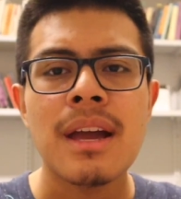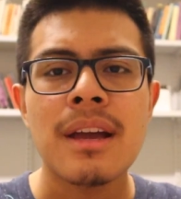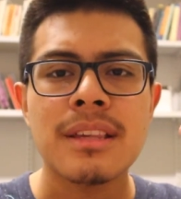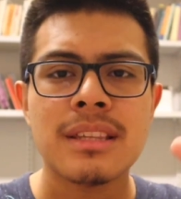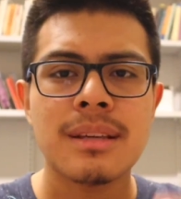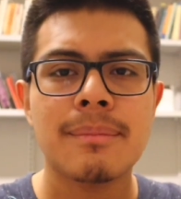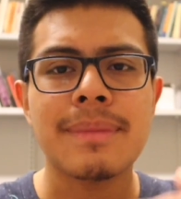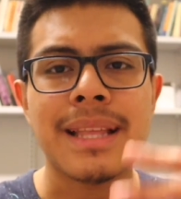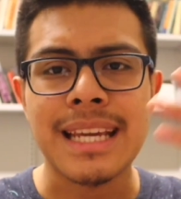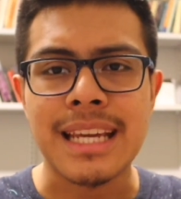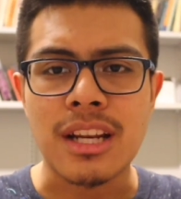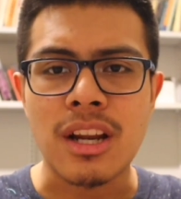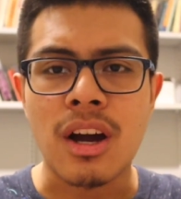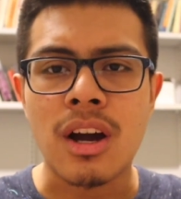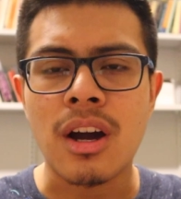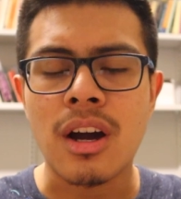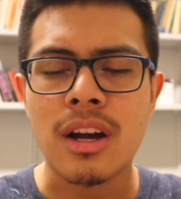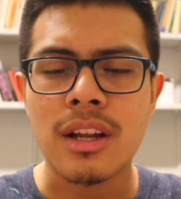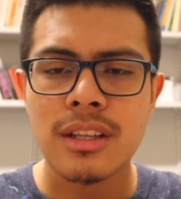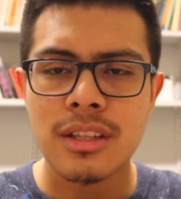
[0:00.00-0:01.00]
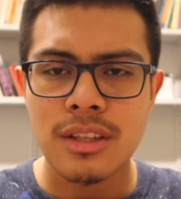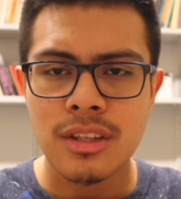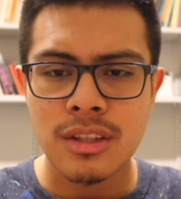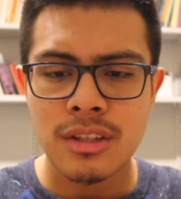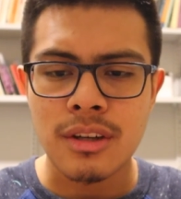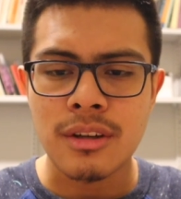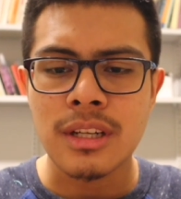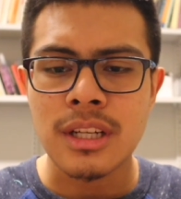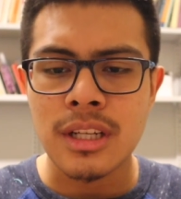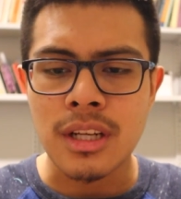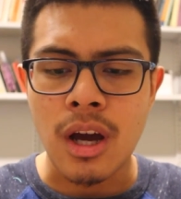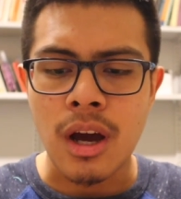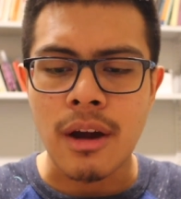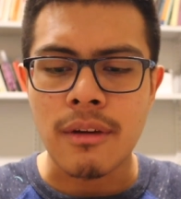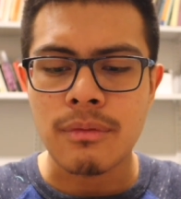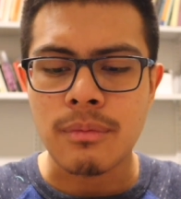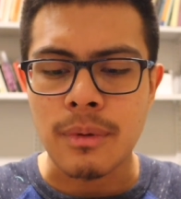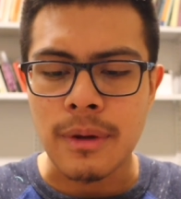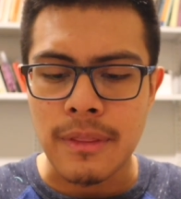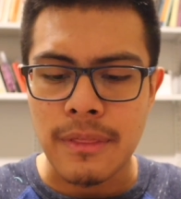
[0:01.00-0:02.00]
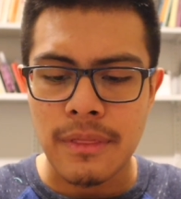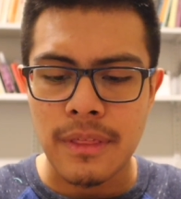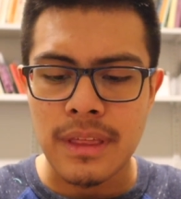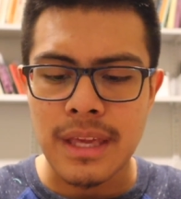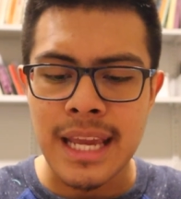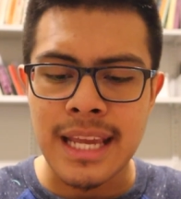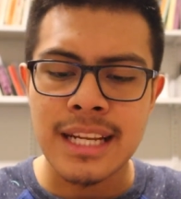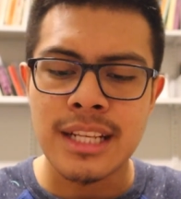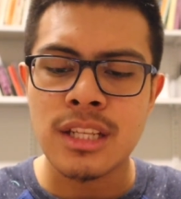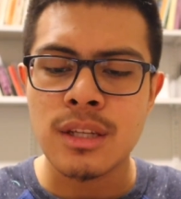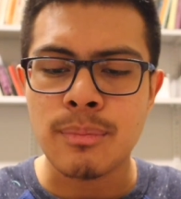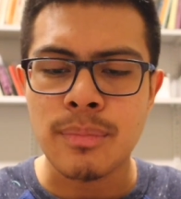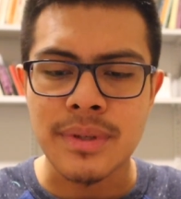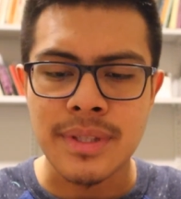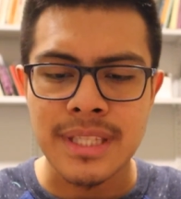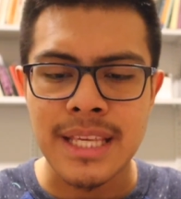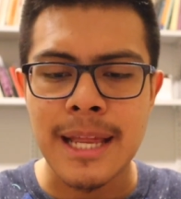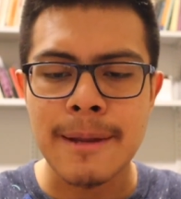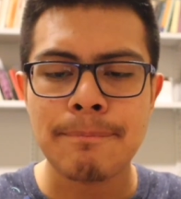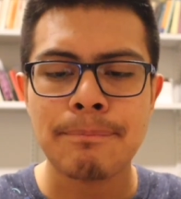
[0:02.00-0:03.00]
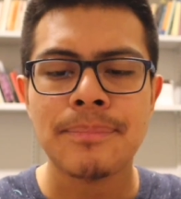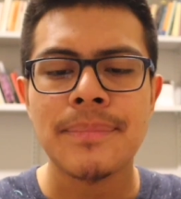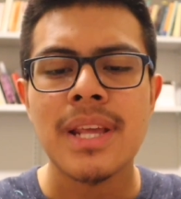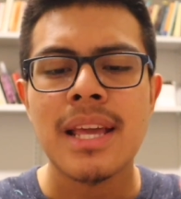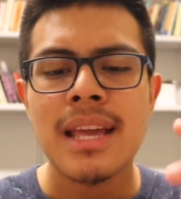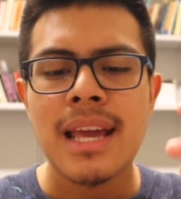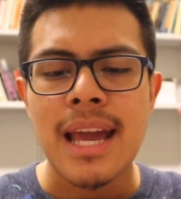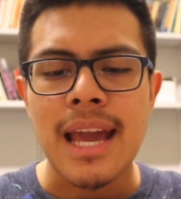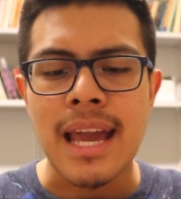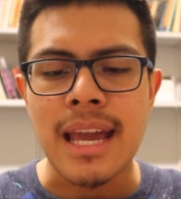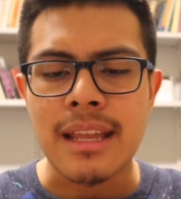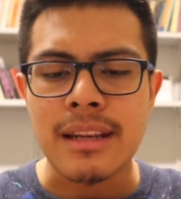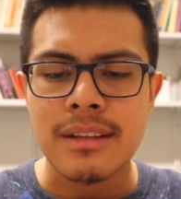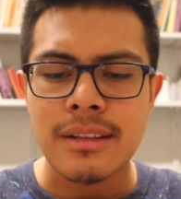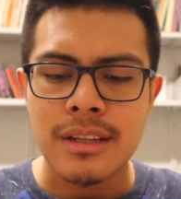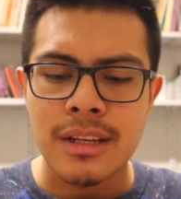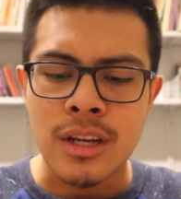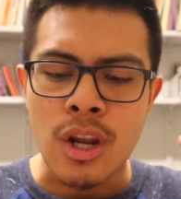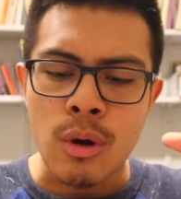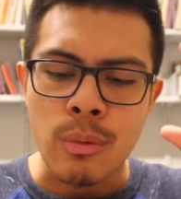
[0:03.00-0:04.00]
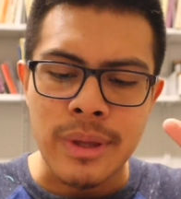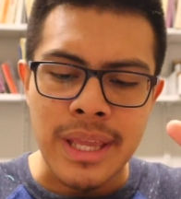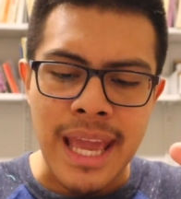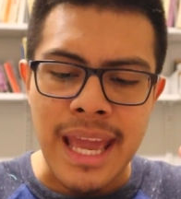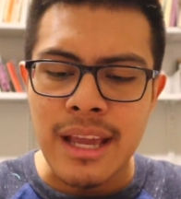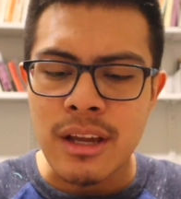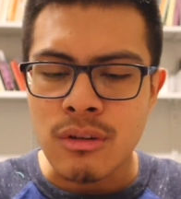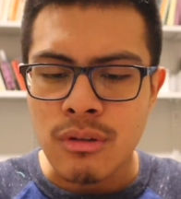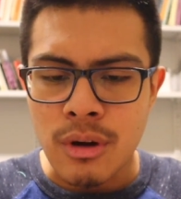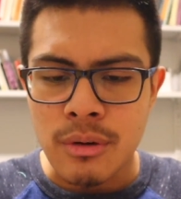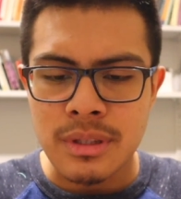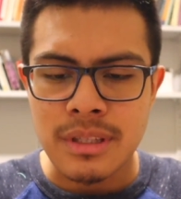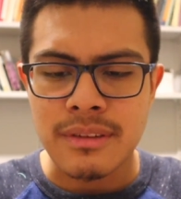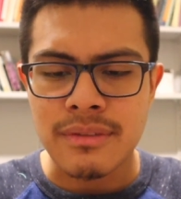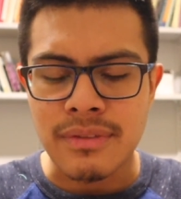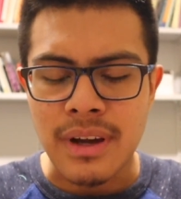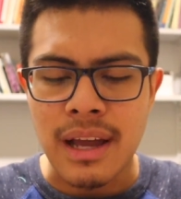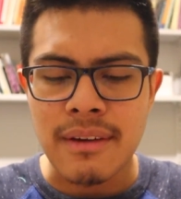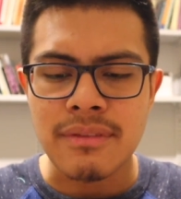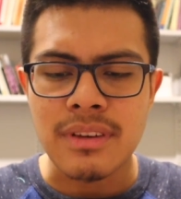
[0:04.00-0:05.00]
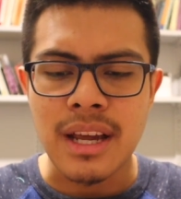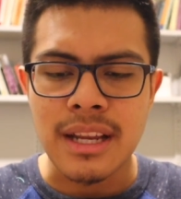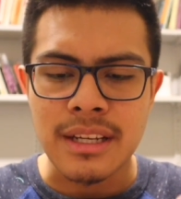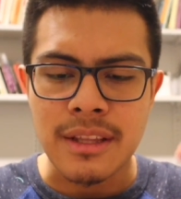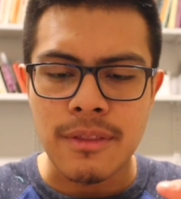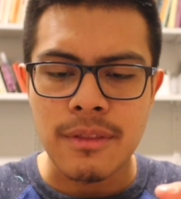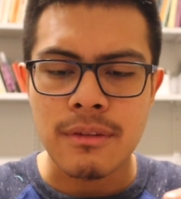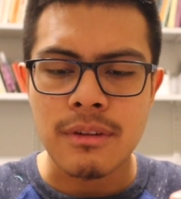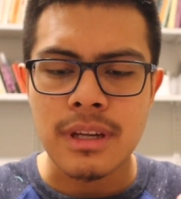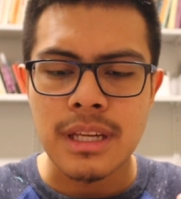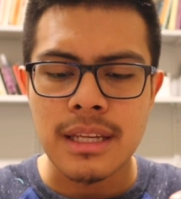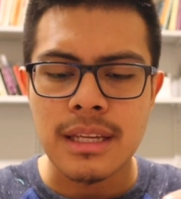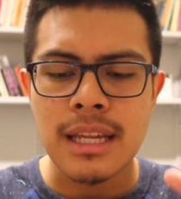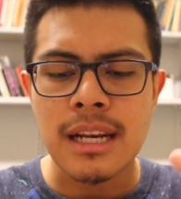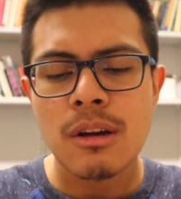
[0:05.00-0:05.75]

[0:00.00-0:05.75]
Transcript: Some Like It Hot started off with 82% and an okay gross of $593.